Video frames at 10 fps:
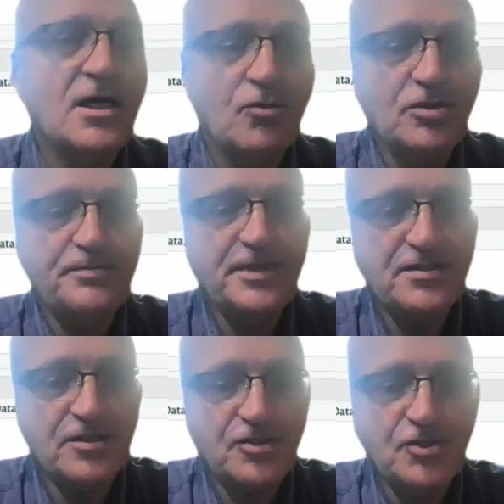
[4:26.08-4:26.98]
would be
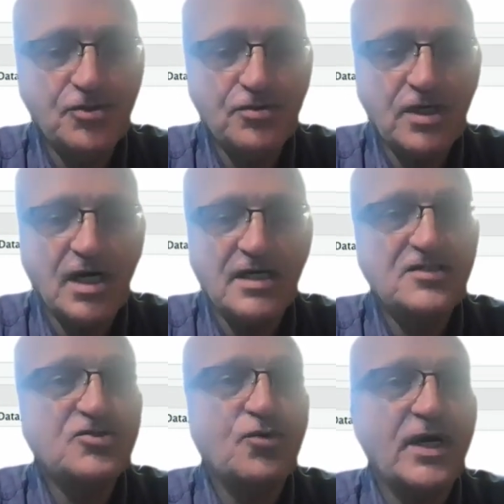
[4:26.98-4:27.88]
the q
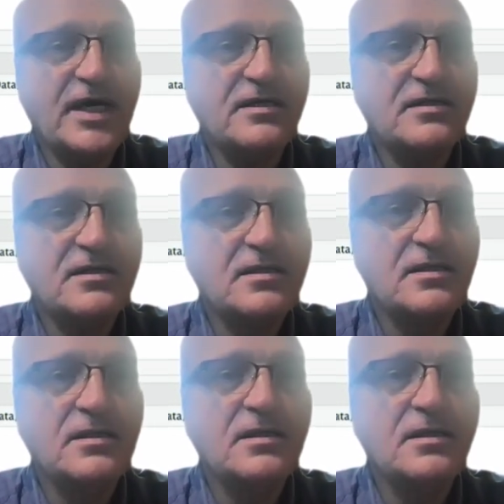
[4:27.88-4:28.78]
chi-square
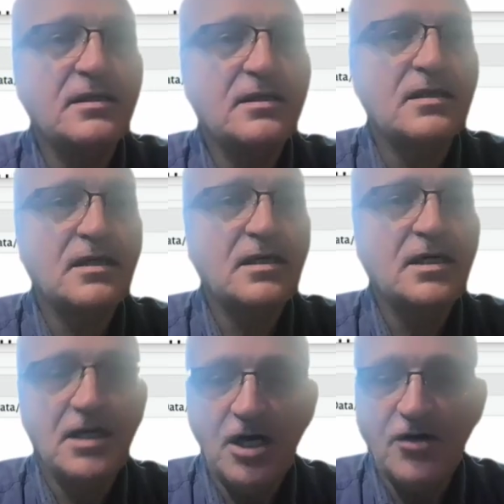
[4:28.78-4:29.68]

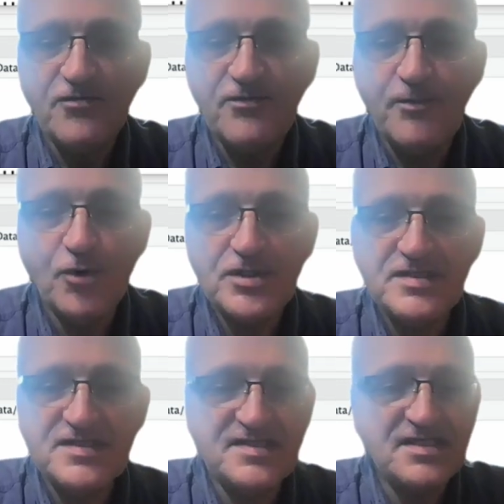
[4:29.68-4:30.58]
of
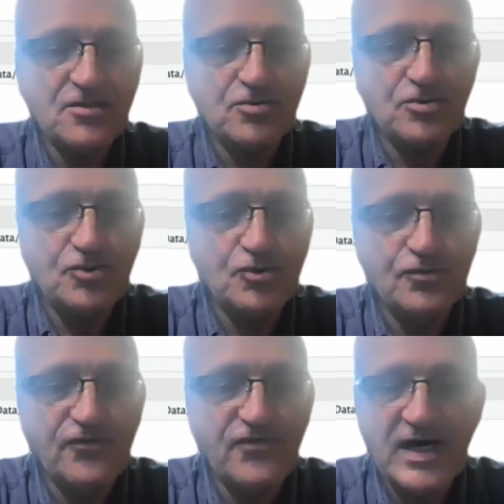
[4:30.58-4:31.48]

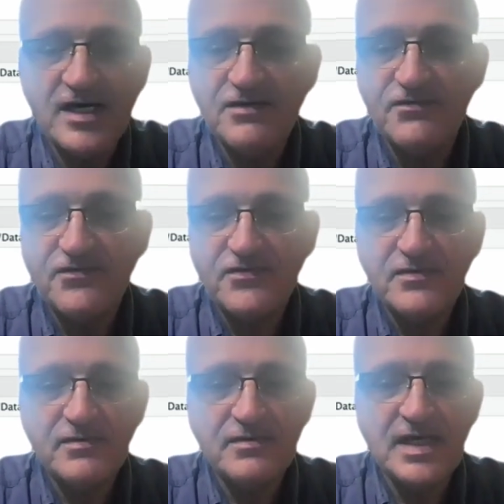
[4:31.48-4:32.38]
0.025
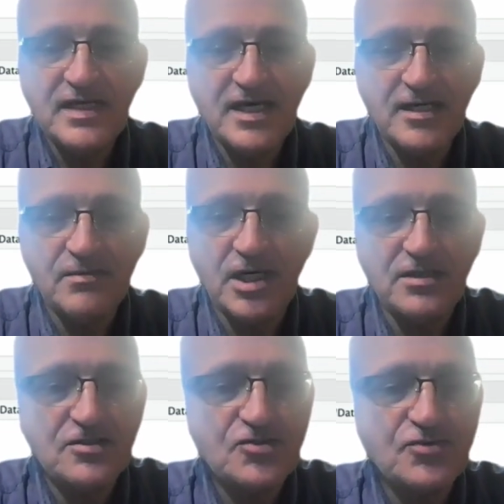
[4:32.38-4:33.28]
and n
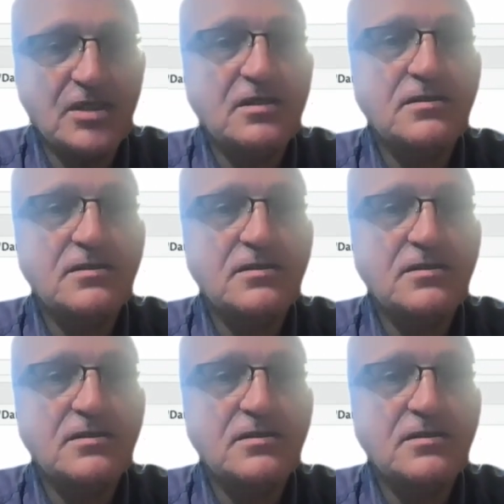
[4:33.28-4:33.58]
minus 1.